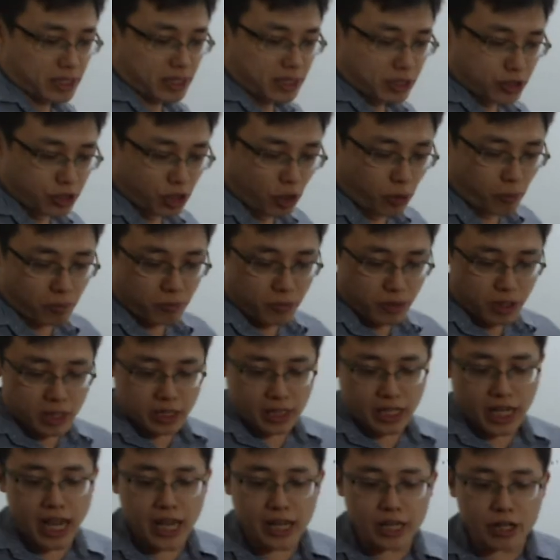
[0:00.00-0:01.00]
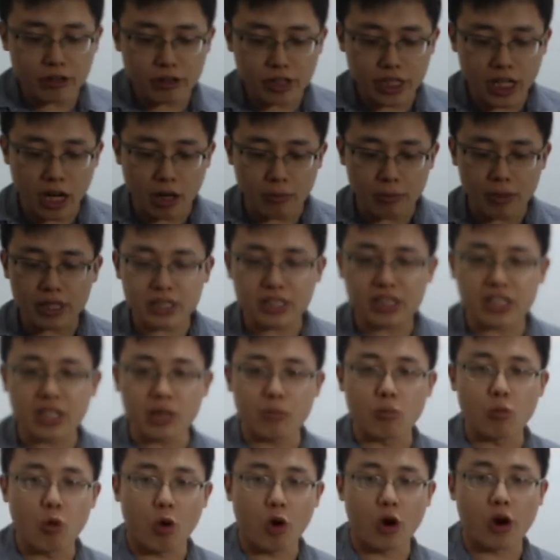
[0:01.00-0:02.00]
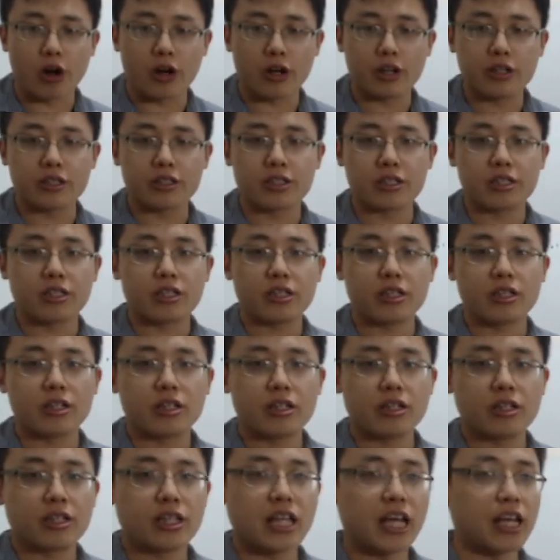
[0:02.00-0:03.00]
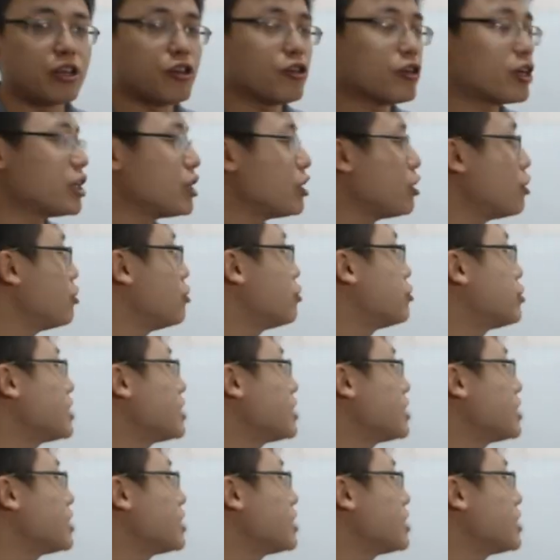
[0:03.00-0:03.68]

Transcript: So can you tell me some words that you can use